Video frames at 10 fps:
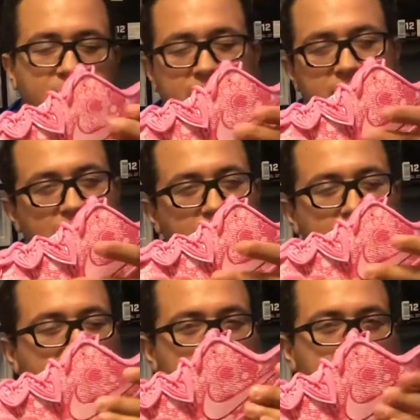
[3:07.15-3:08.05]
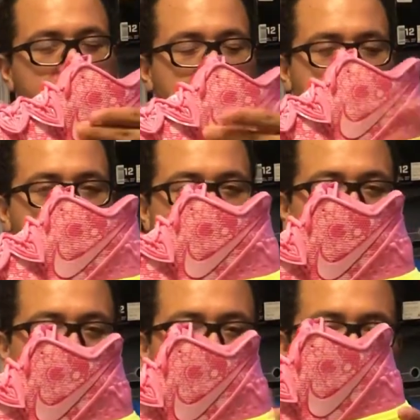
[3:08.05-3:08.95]
It's not really,
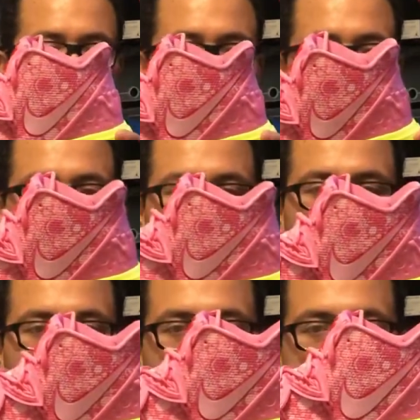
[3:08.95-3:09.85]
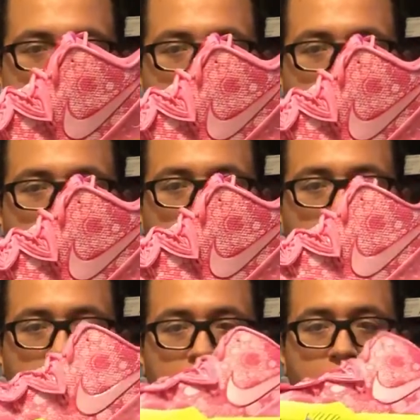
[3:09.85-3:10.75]
that special, sort of that regard.
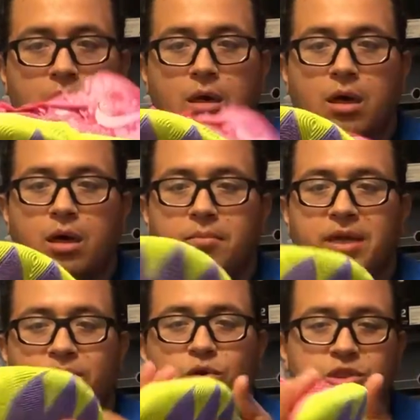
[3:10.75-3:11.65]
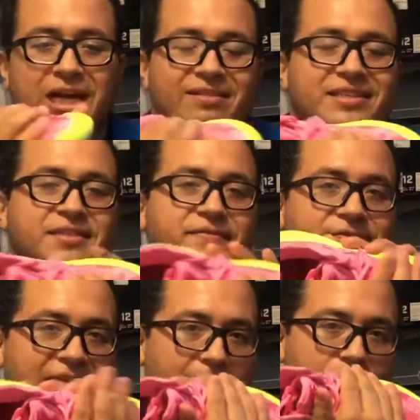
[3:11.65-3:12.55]
And of course, you got this
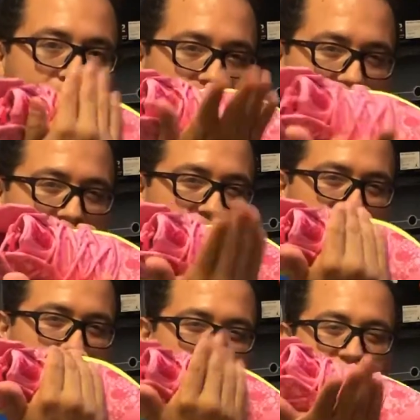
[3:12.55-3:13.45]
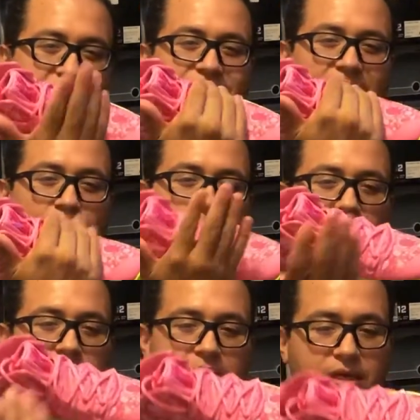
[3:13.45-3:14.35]
flap that opens up like a
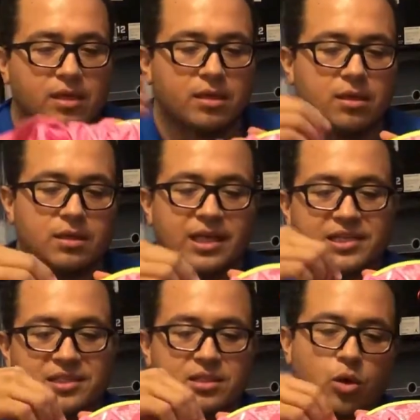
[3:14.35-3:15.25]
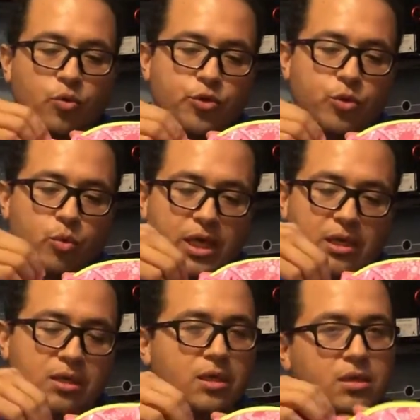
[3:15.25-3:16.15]
flower, and the laces go through it,
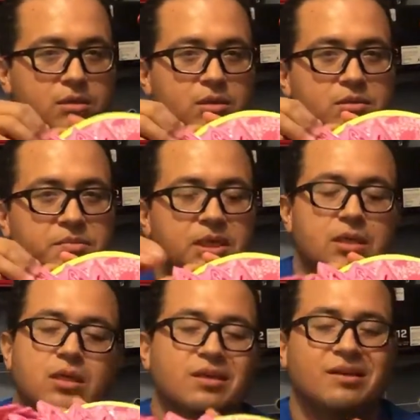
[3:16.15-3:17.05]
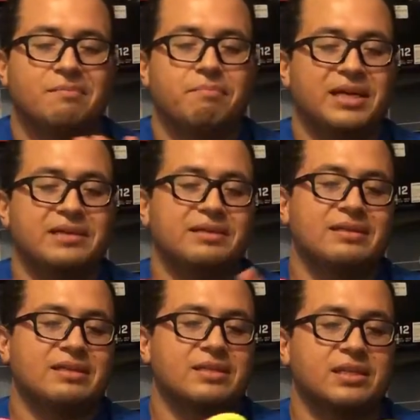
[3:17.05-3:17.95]
so to speak. But
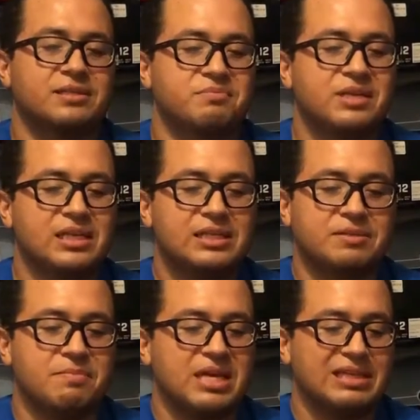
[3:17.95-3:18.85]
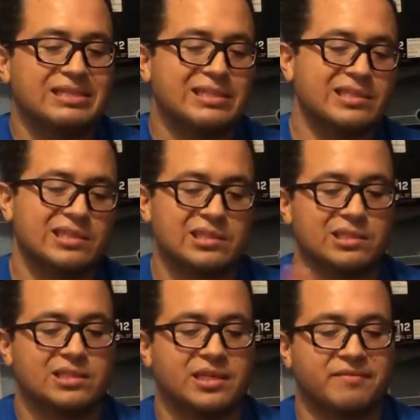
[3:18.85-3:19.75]
it's really, to me, it just
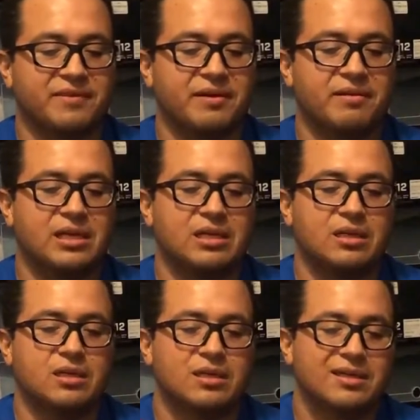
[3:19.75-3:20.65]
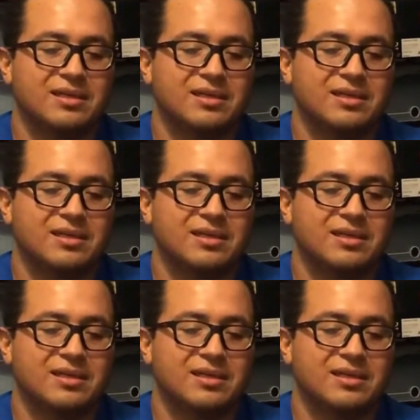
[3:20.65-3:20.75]
looks like very...